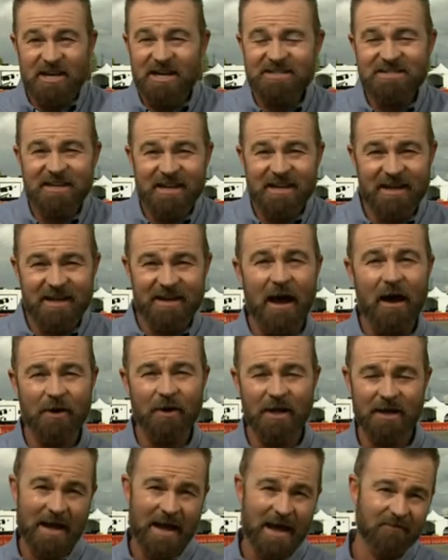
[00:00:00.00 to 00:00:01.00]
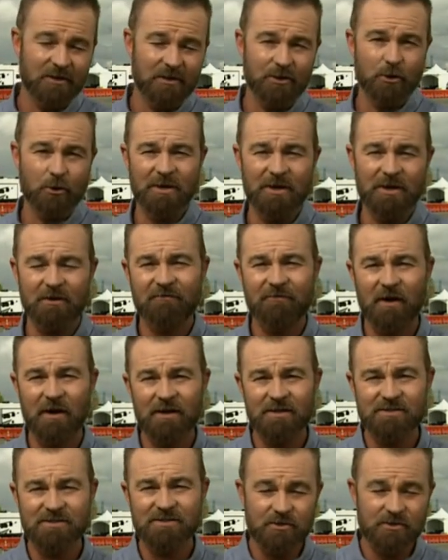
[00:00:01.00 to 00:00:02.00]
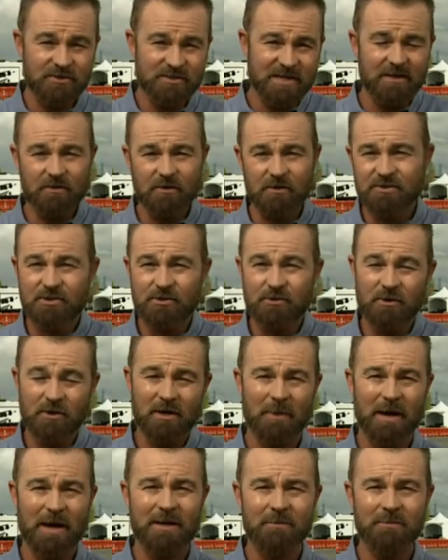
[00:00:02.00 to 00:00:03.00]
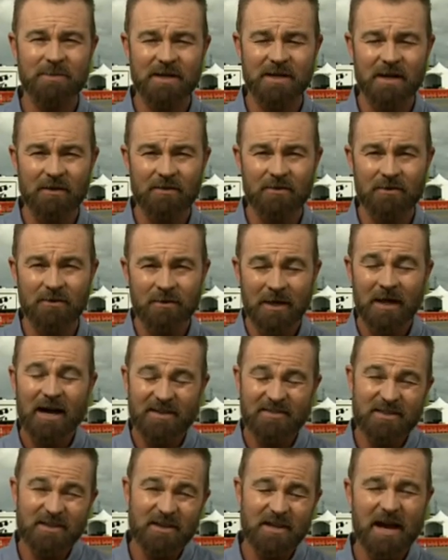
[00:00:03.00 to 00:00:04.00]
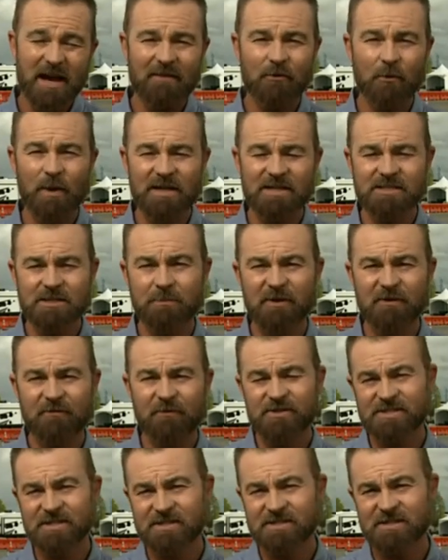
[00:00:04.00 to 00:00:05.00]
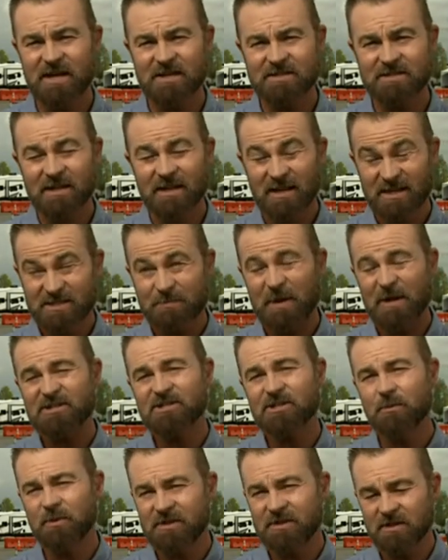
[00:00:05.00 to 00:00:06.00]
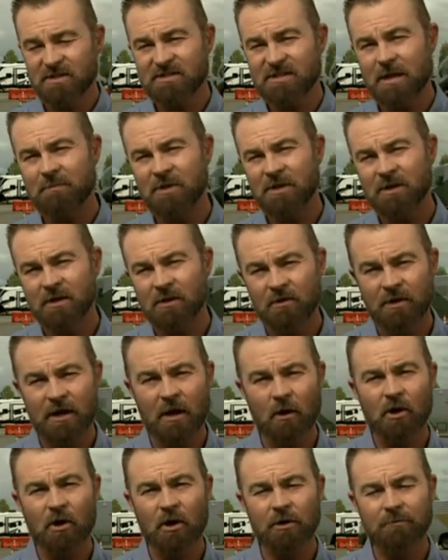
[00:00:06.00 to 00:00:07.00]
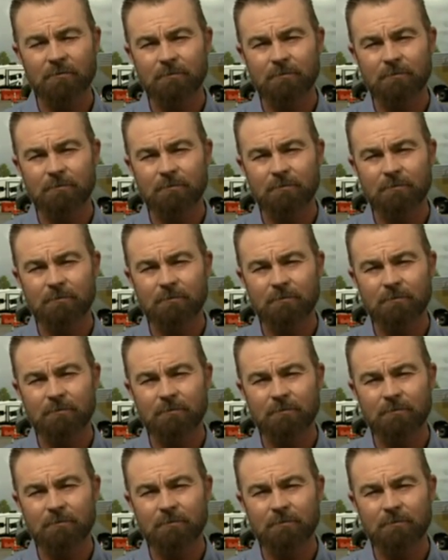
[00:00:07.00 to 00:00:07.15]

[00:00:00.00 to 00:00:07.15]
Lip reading: to get out and have a little bit of fun. So you take those two and combine them together. I think you have a recipe for success, especially with the excitement here in Elkhart.